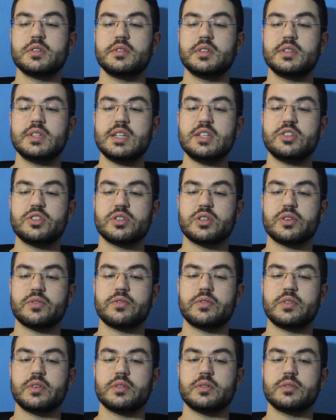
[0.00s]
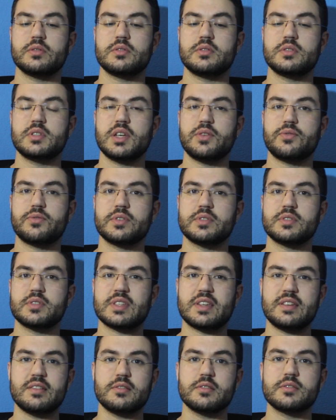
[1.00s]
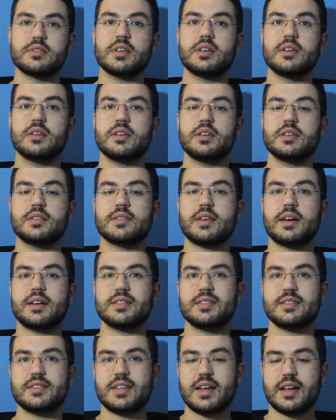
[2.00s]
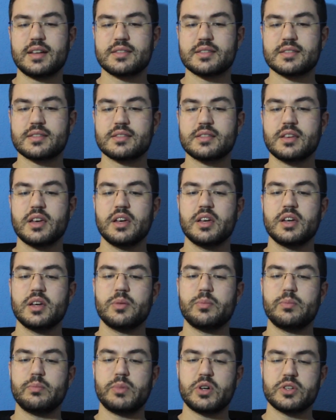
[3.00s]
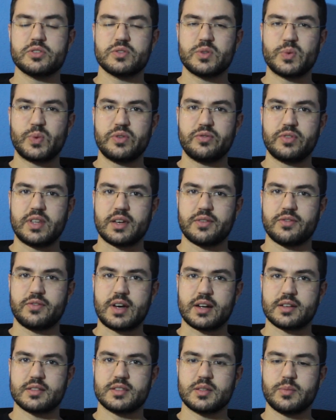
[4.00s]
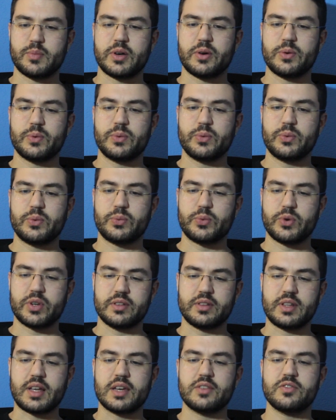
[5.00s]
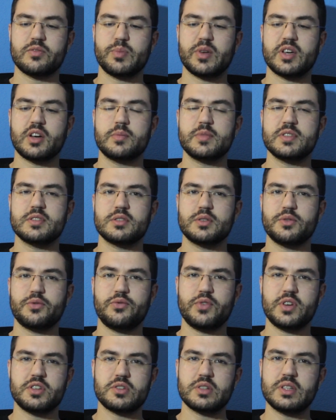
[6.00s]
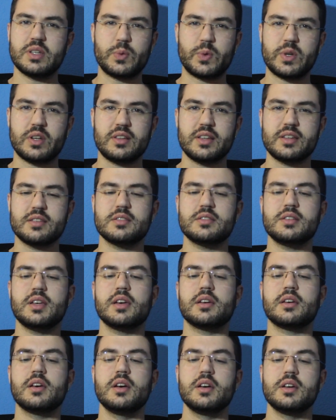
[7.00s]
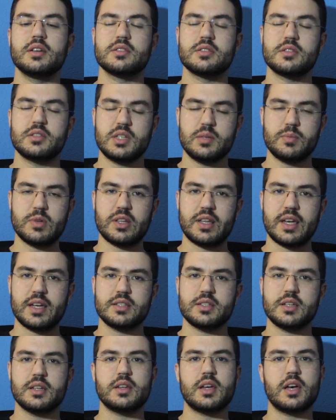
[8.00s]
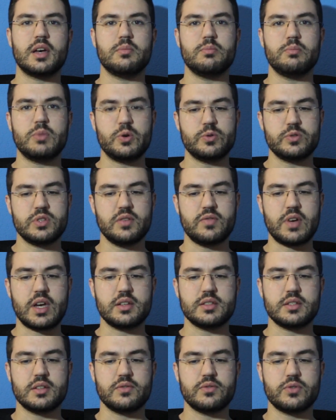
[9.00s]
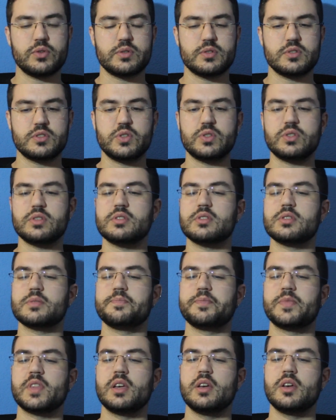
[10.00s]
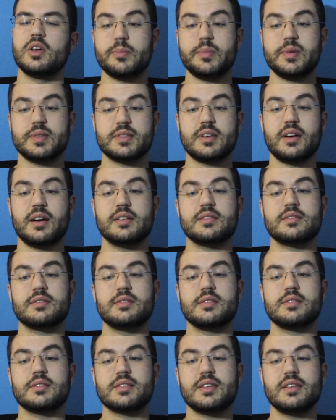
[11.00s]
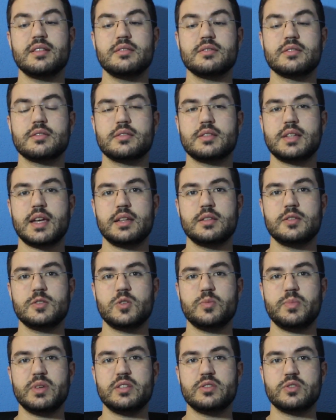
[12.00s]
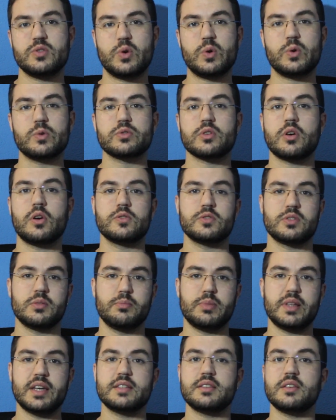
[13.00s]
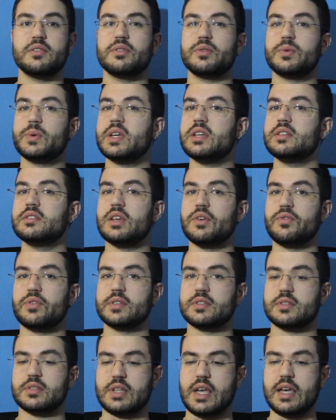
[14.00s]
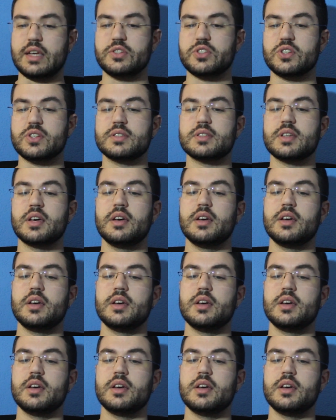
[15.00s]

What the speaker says: to the teaching of the different skills is that tasks must reflect facts about real life, becoming sufficiently realistic, stimulating and motivating for the students. Besides, the skills tend to be taught contemplating 3 different stages: